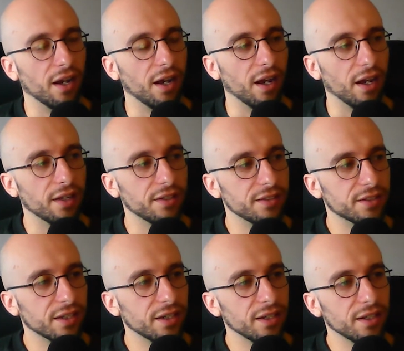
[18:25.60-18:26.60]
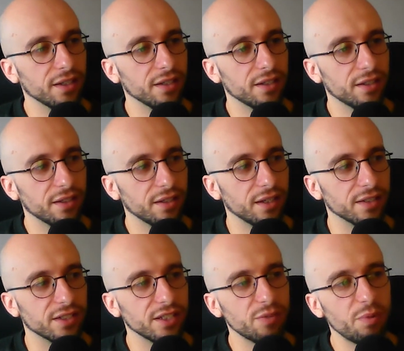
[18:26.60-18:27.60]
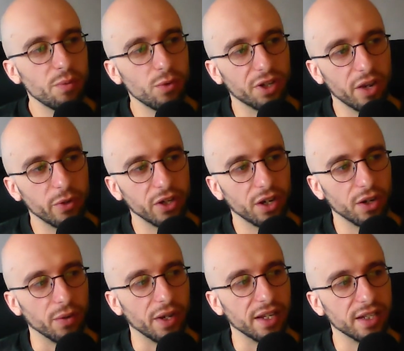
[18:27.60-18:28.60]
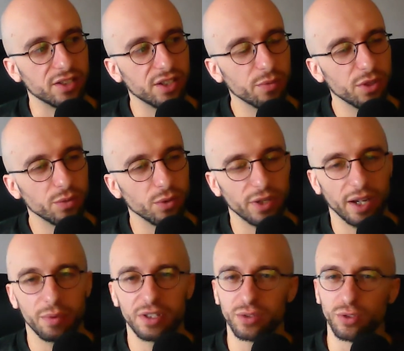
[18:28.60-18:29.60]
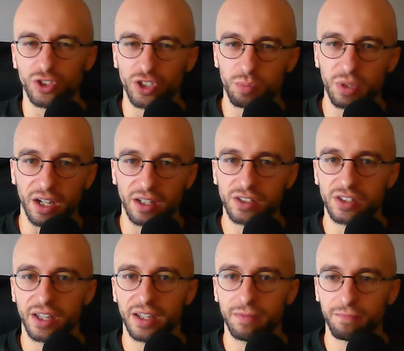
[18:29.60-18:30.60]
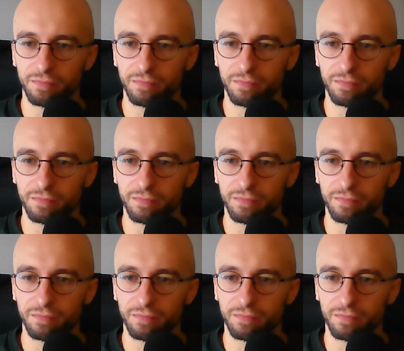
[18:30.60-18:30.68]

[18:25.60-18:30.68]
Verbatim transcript: and. Uh, and so these people would come and go, and then sometimes what would happen is it would just be us there,